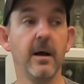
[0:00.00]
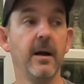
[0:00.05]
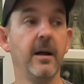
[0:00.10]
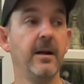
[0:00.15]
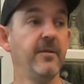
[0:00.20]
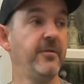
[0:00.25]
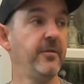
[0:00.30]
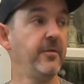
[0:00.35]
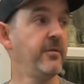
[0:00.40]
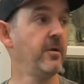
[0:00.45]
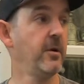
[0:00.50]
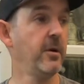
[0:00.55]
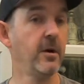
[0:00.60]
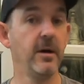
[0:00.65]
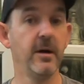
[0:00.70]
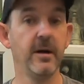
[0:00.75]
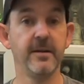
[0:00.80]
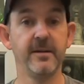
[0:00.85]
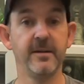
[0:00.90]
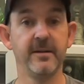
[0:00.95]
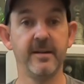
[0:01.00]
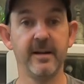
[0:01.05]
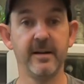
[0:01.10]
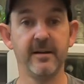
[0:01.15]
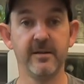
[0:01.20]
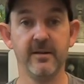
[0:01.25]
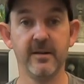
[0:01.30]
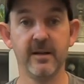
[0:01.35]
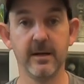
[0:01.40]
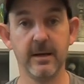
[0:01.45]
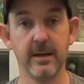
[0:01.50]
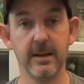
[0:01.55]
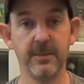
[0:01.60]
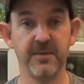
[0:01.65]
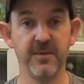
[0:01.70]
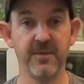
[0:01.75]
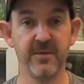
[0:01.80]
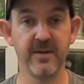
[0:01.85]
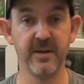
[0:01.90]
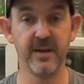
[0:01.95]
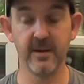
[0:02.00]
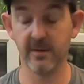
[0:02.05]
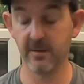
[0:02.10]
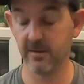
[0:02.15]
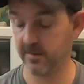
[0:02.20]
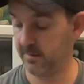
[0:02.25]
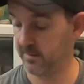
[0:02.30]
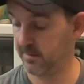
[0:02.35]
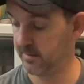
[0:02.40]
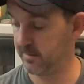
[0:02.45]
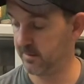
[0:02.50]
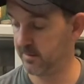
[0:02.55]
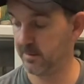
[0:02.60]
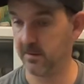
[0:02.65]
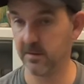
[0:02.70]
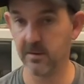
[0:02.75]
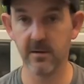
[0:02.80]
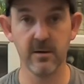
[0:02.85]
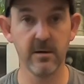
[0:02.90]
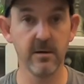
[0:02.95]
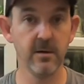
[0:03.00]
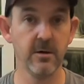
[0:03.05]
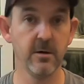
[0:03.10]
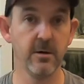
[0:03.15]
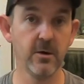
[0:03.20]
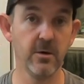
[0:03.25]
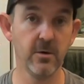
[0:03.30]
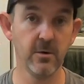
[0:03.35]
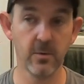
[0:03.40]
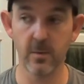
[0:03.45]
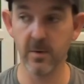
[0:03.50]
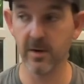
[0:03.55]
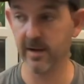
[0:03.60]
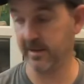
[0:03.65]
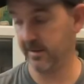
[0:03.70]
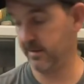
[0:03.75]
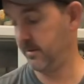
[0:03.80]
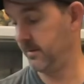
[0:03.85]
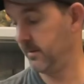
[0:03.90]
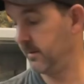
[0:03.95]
And if you've got a detector that collapses down, you're away.